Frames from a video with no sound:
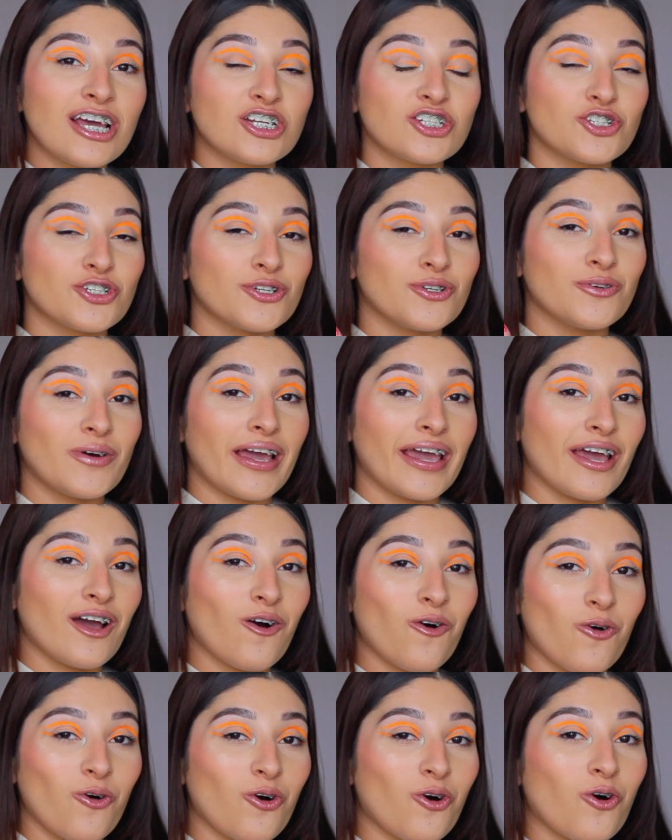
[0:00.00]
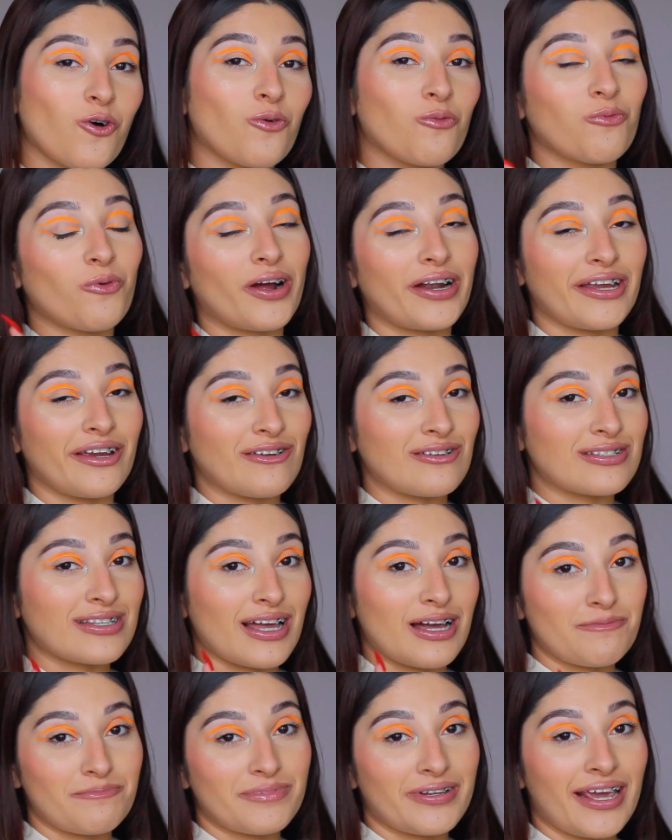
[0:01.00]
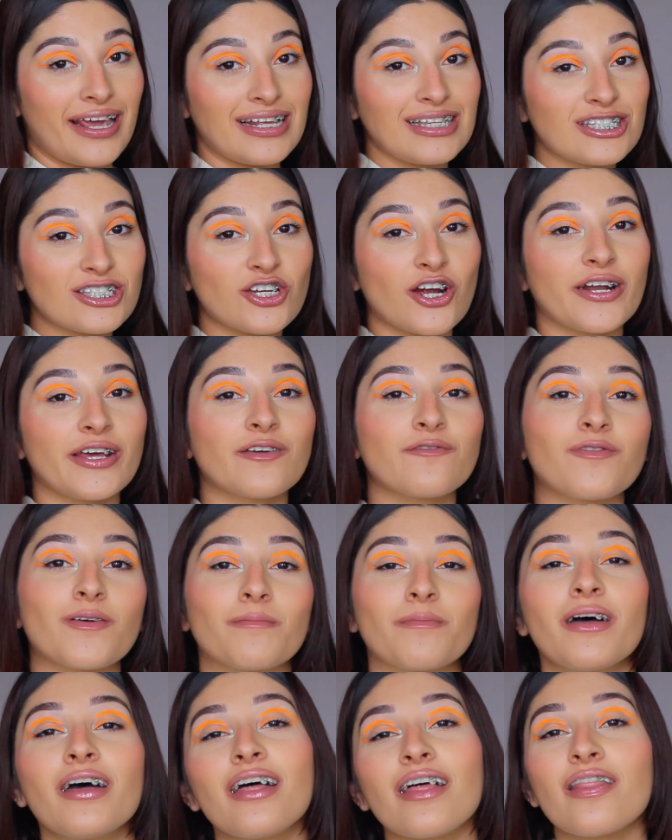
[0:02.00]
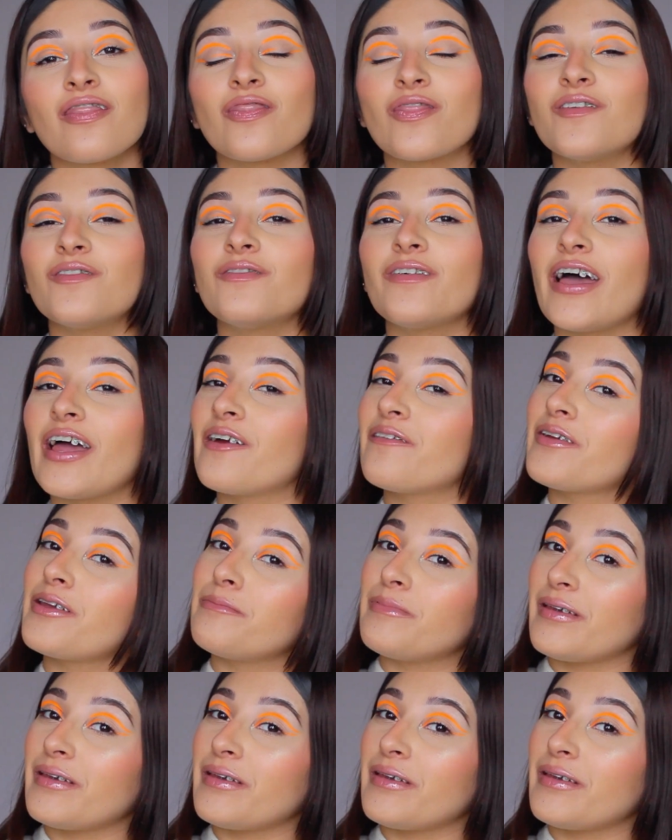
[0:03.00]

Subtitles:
do a whole 1 year's update starting from the very